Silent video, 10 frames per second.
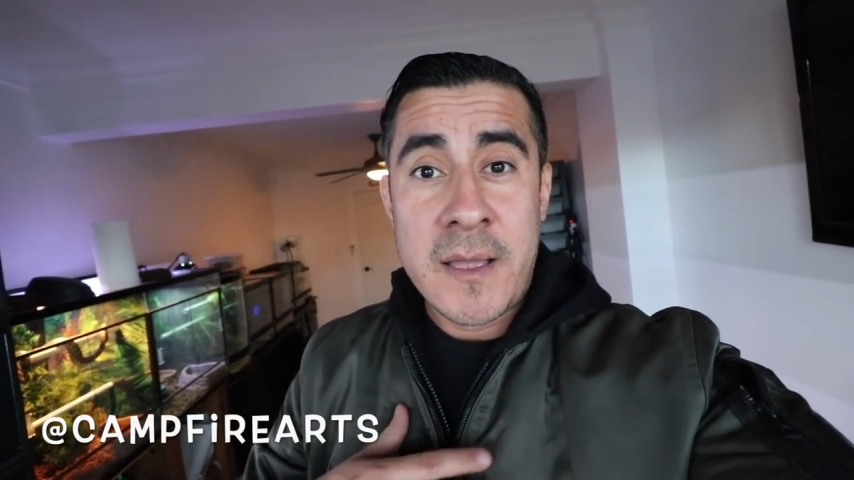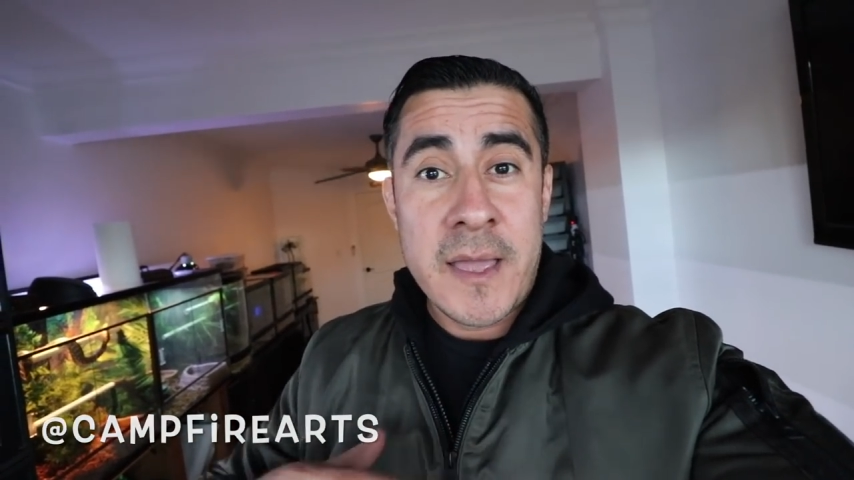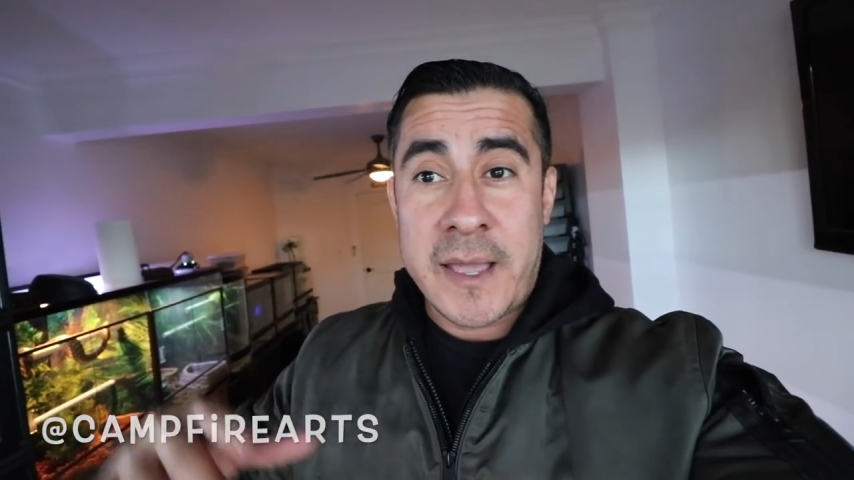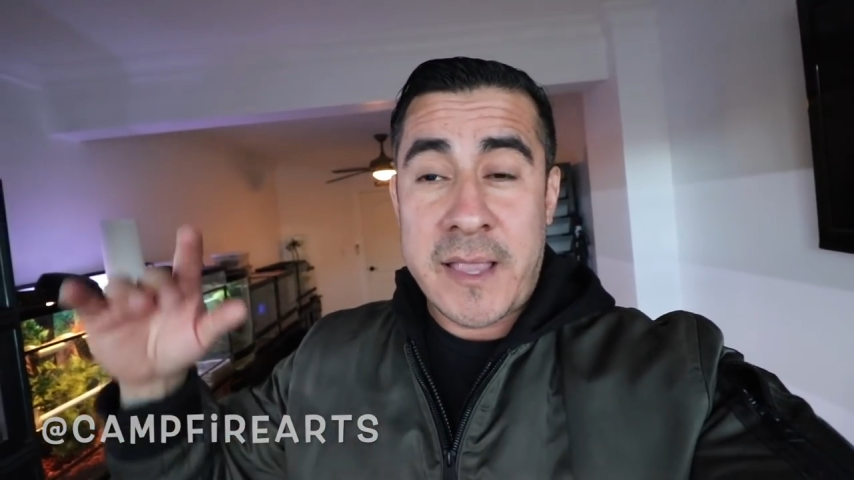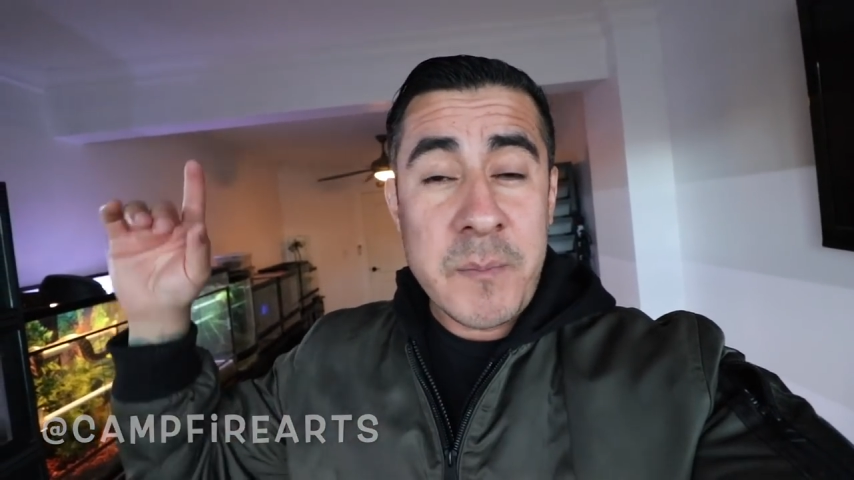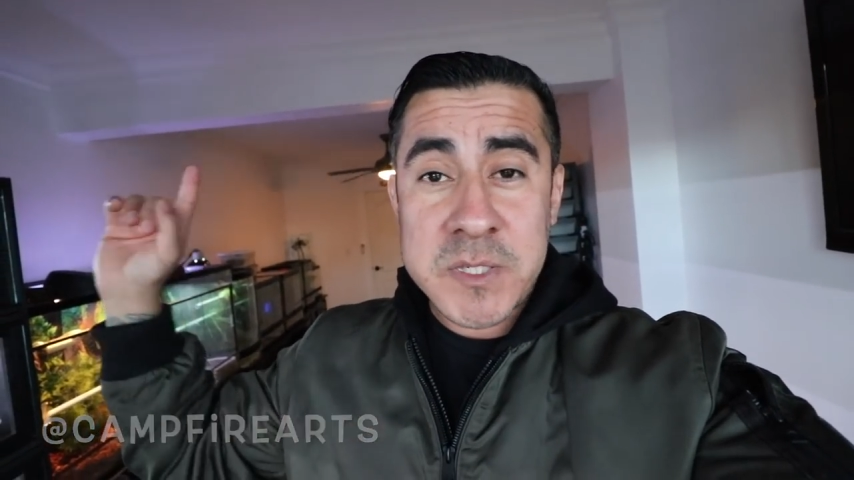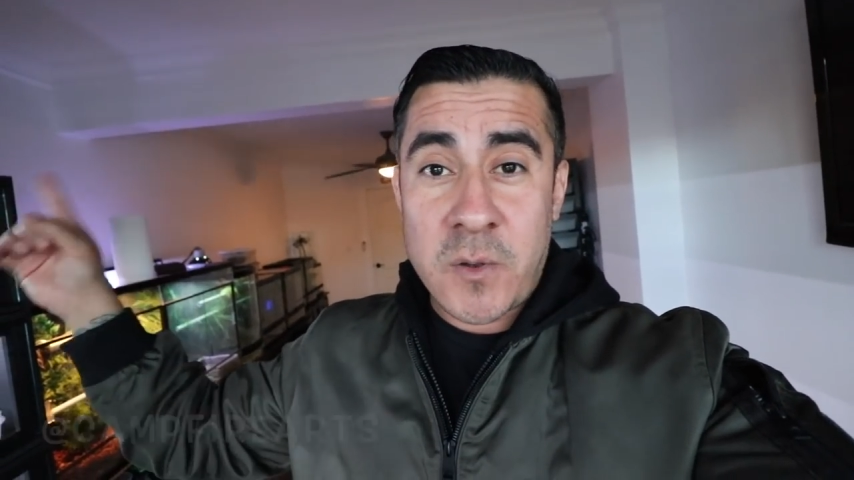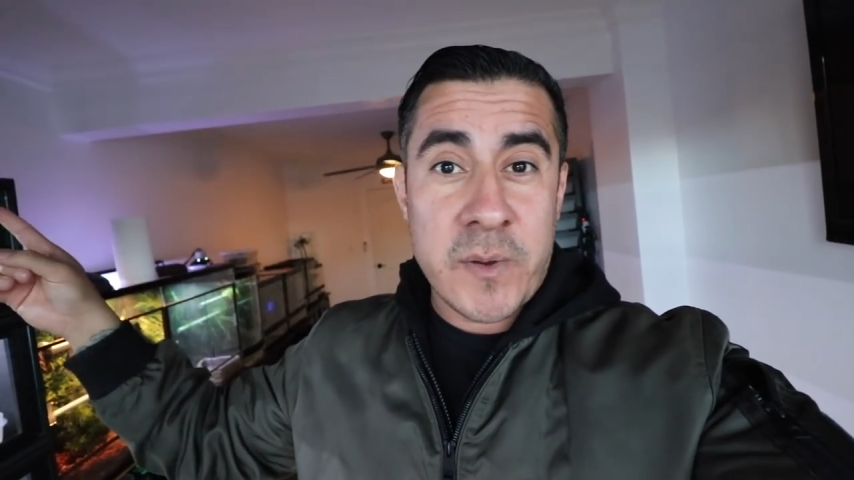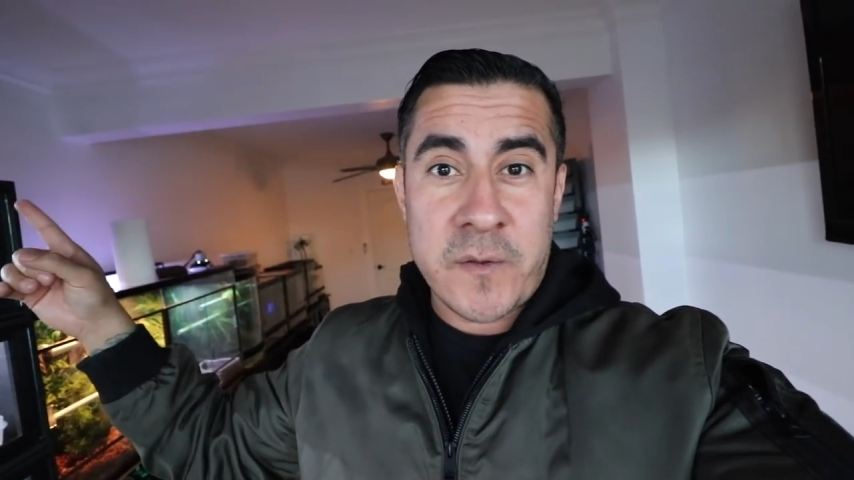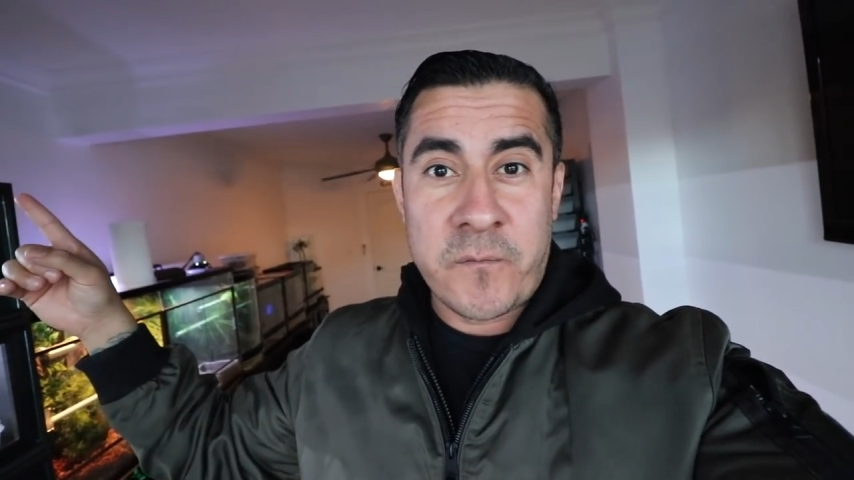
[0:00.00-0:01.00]
and I'm still
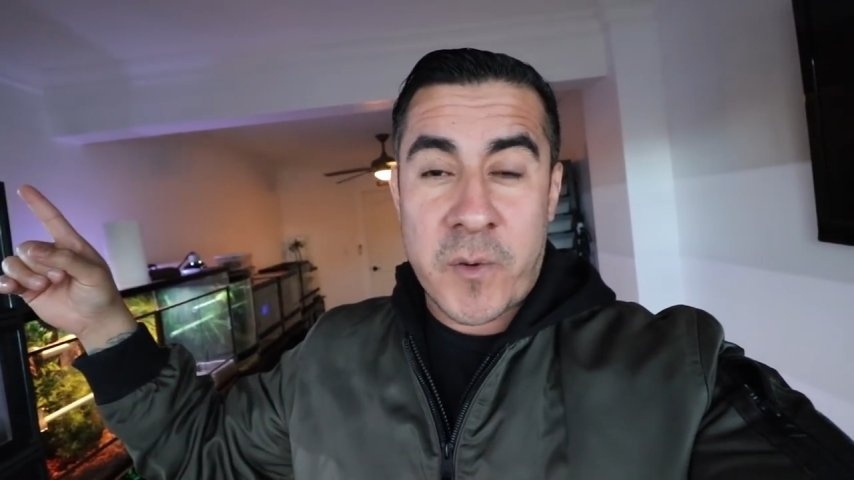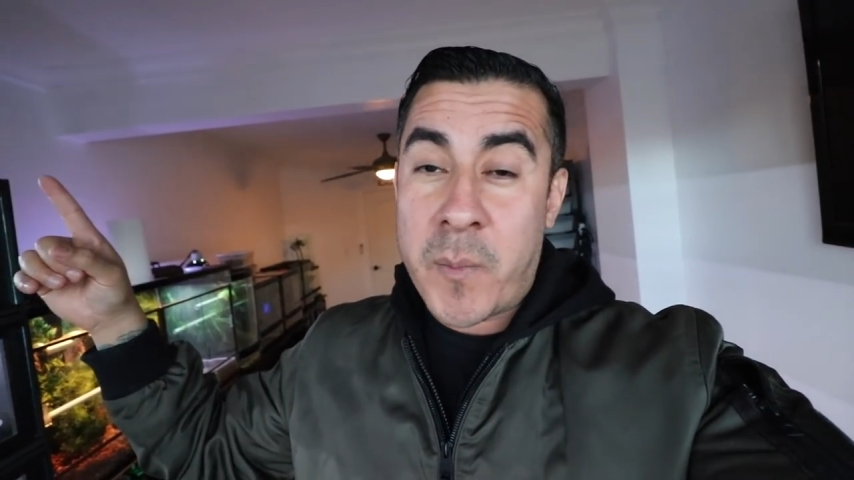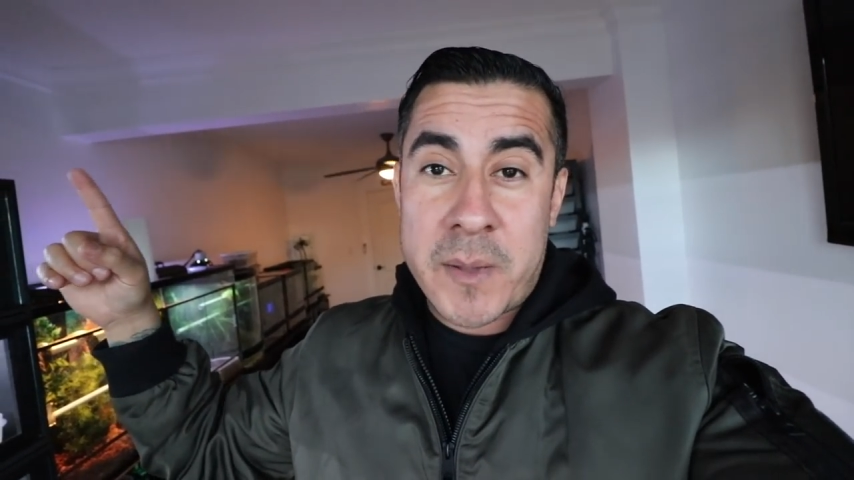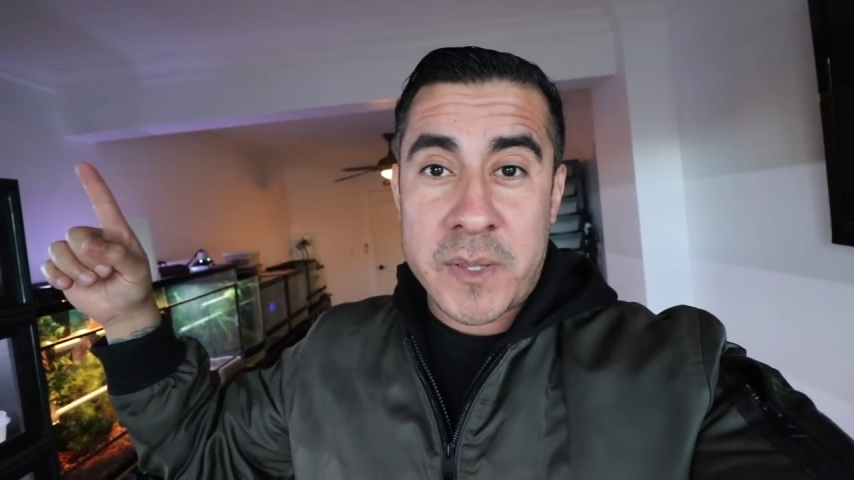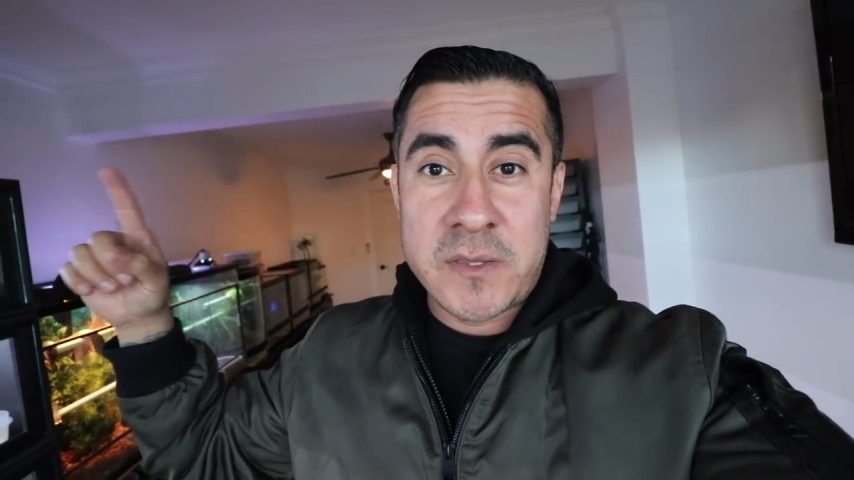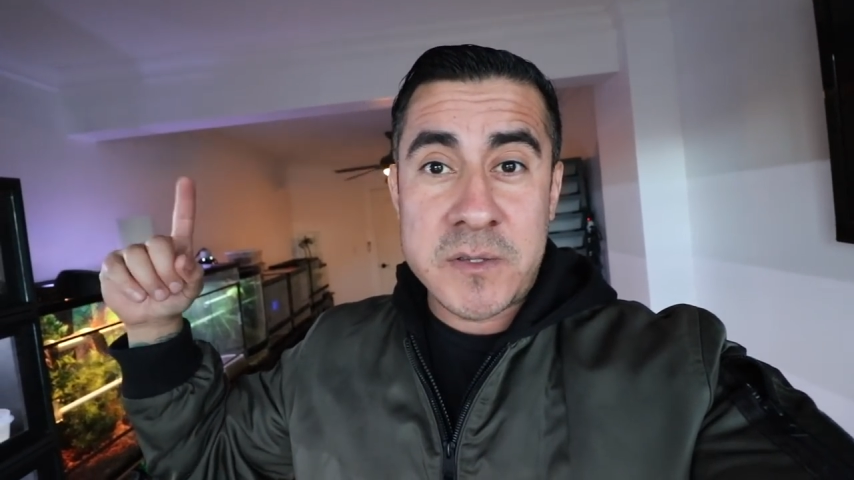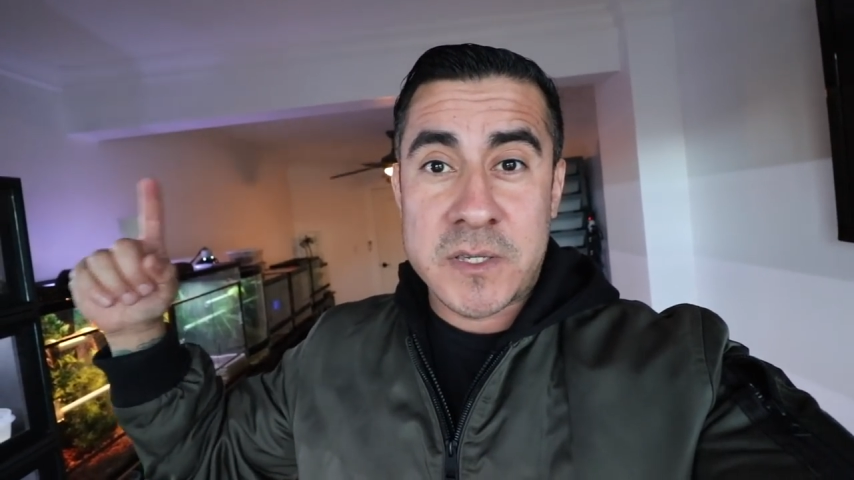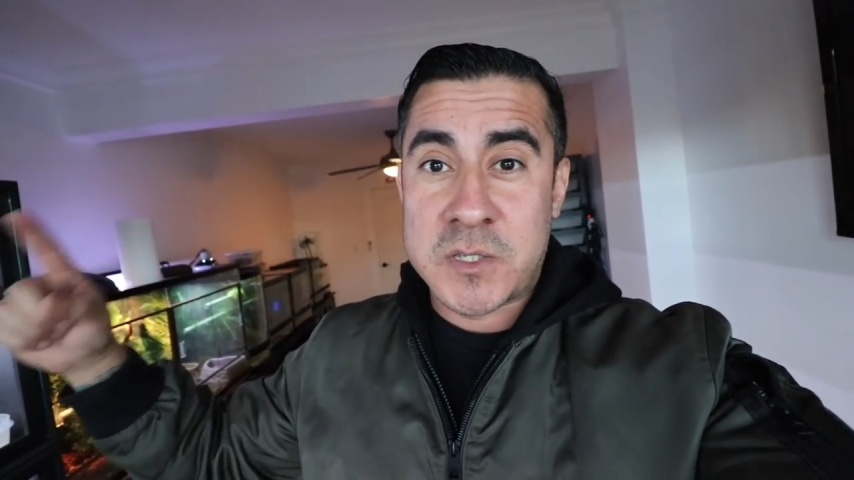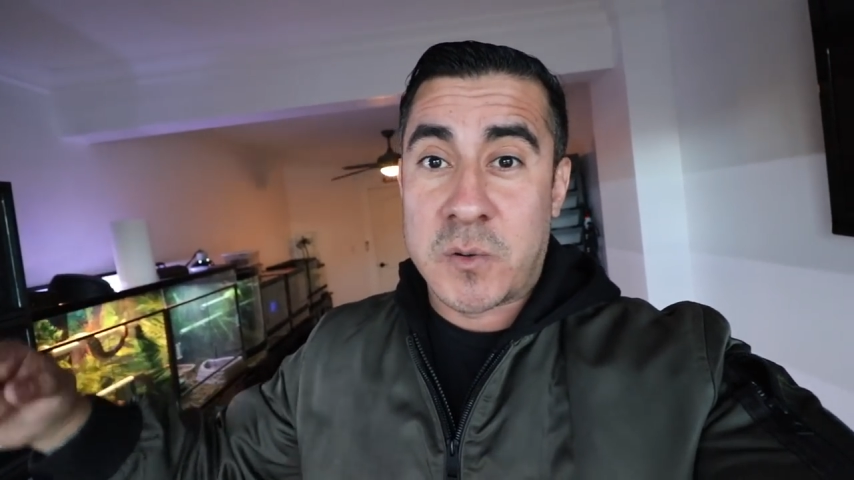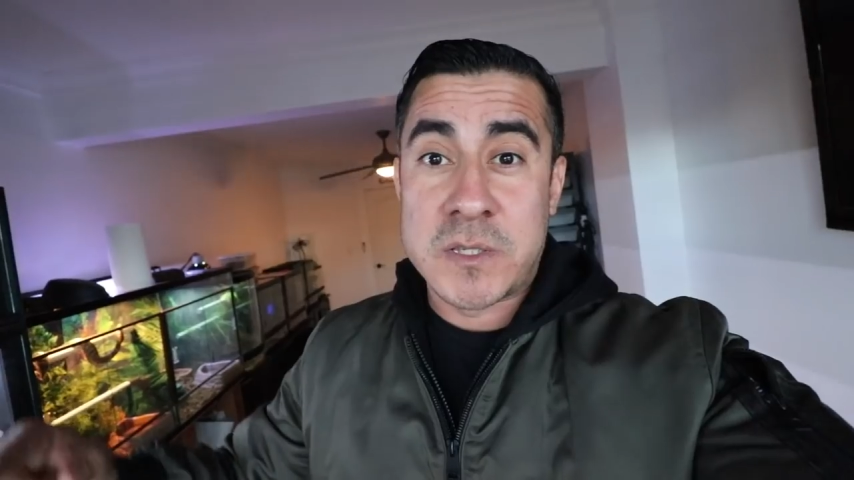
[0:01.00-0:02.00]
waiting for my Medusa sword.